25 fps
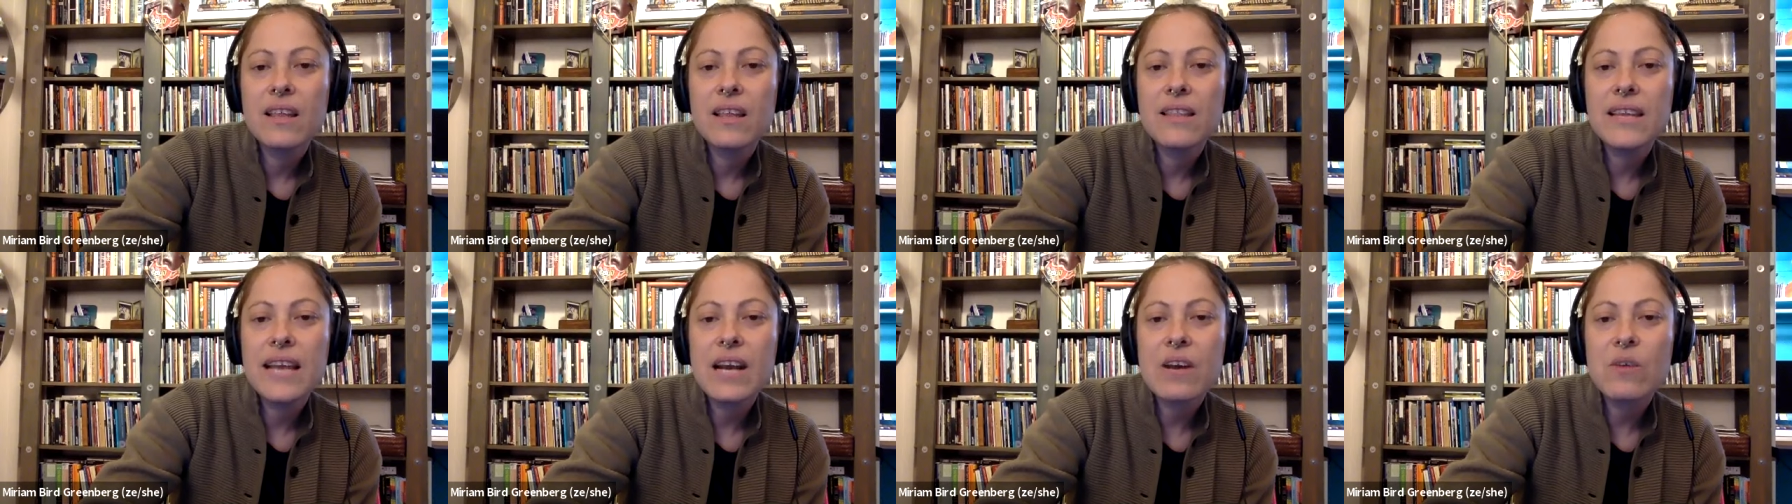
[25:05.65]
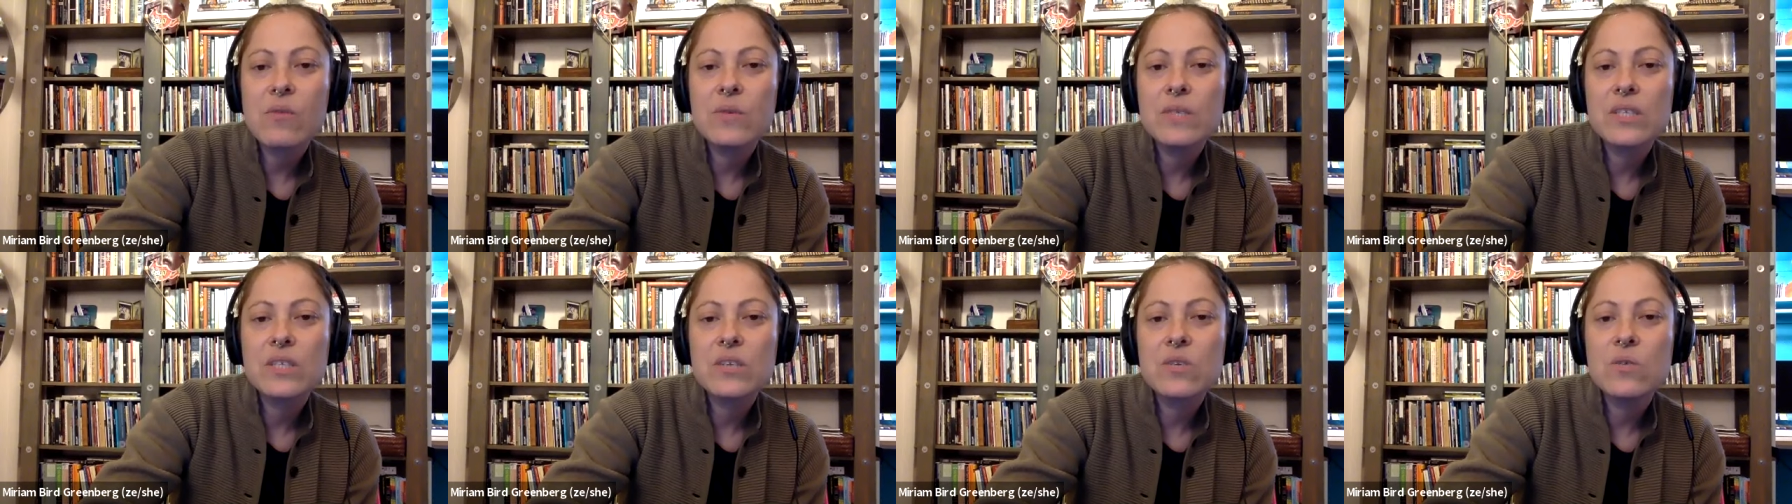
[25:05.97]
The
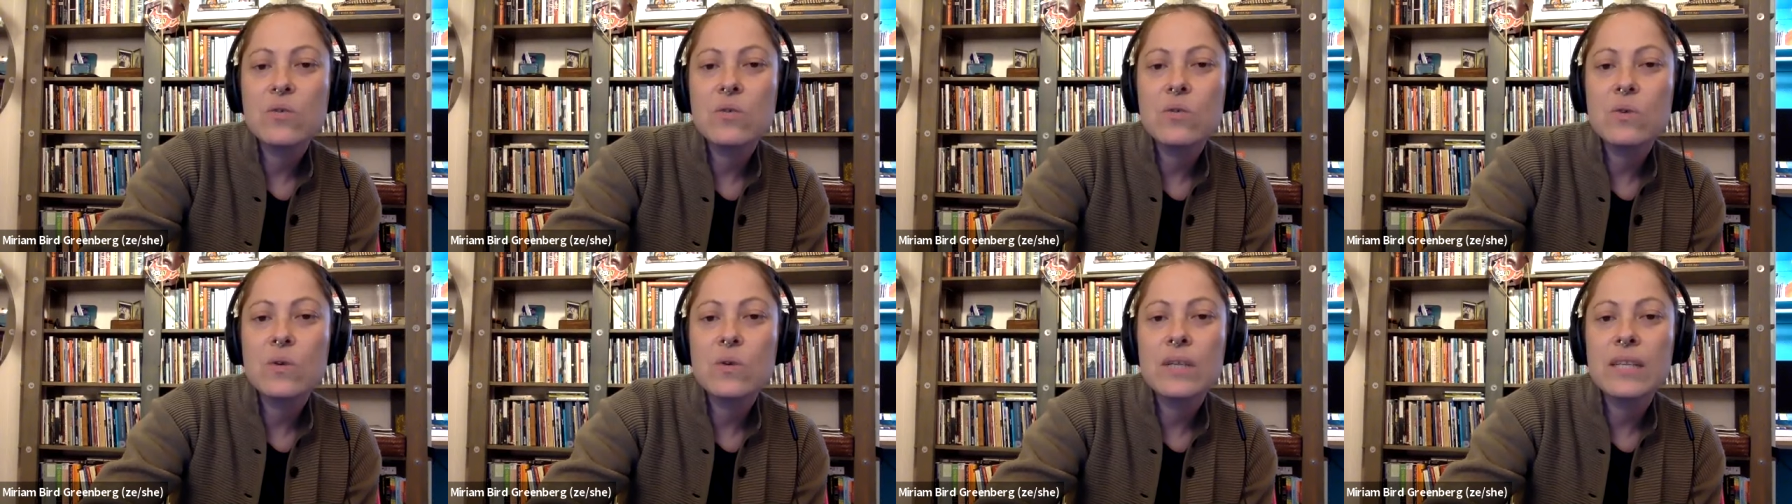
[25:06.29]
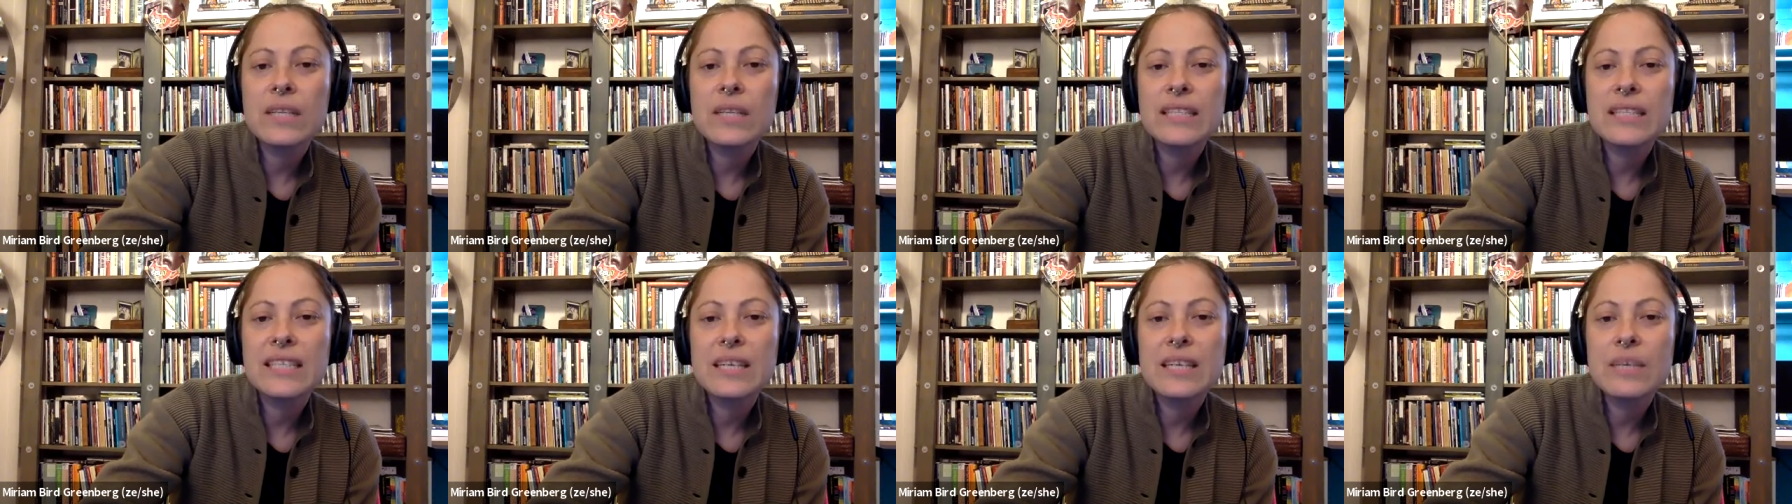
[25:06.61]
air was cool
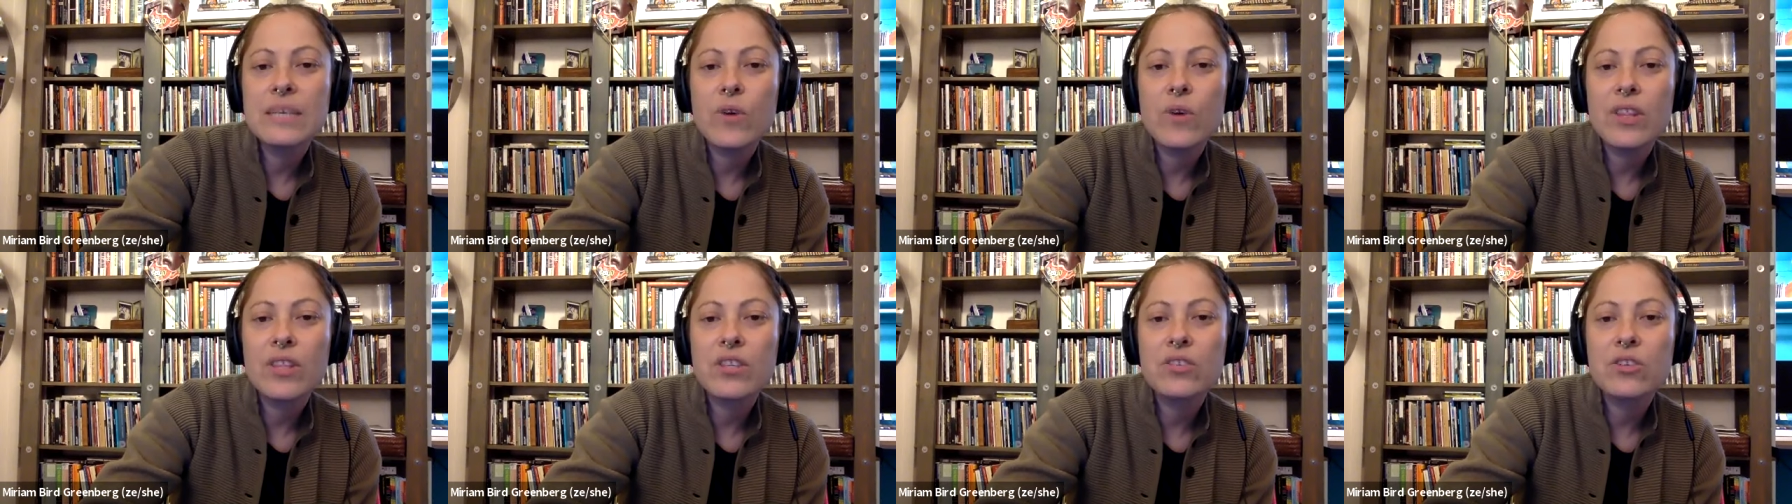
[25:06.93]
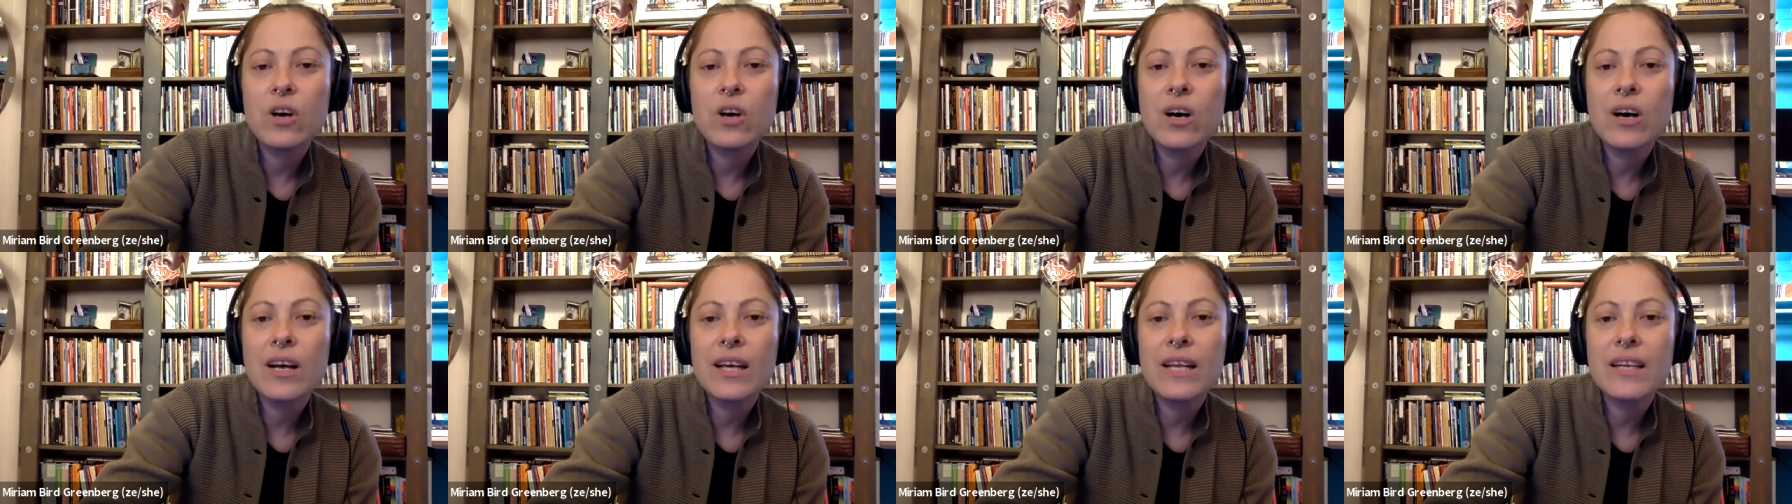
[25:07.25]
and dim with
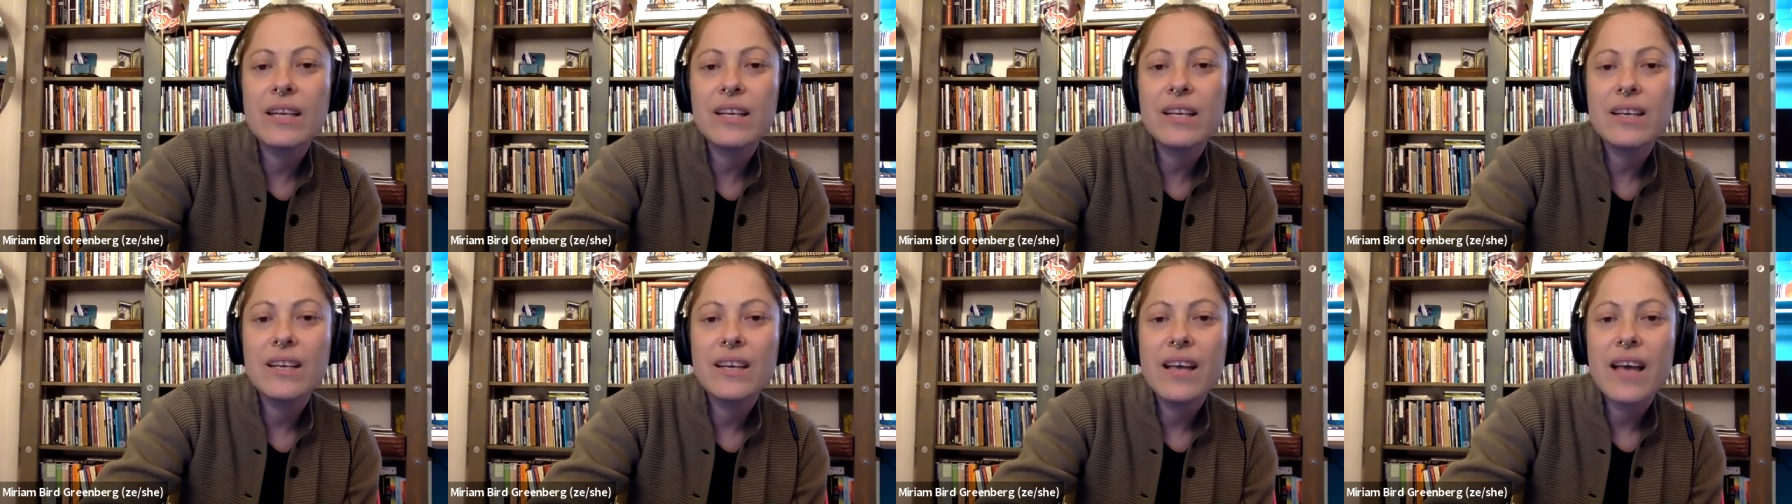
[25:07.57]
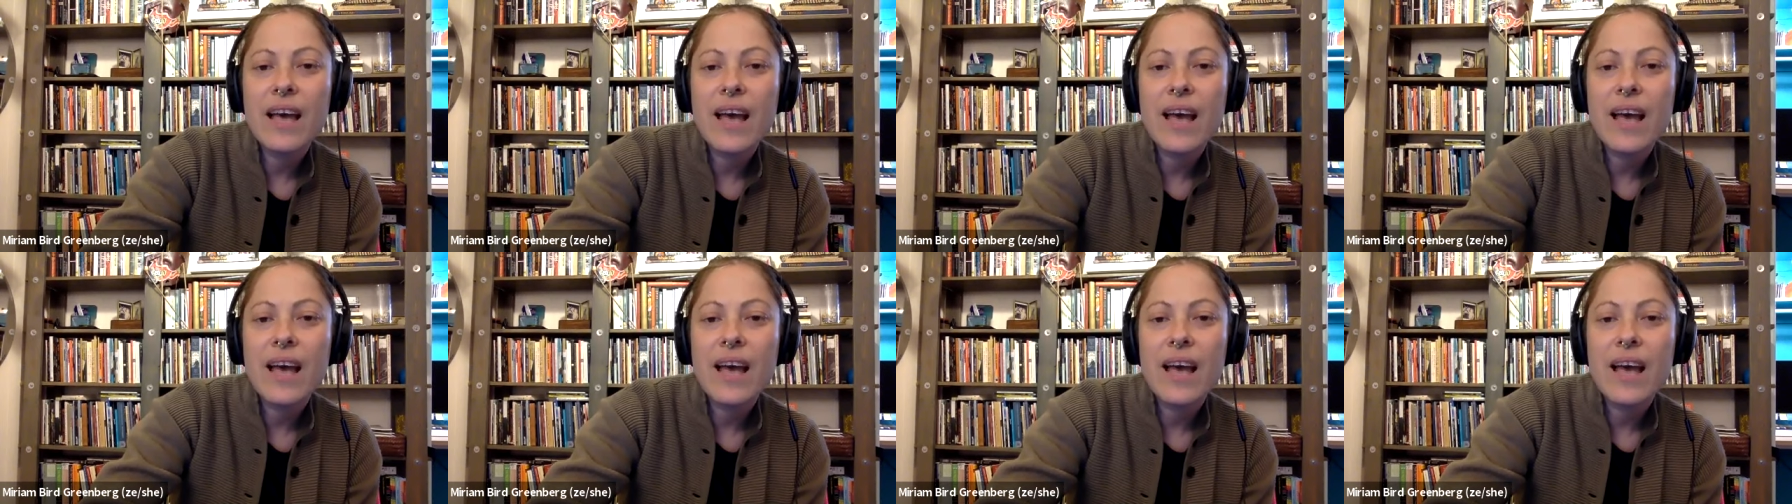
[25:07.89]
dawn,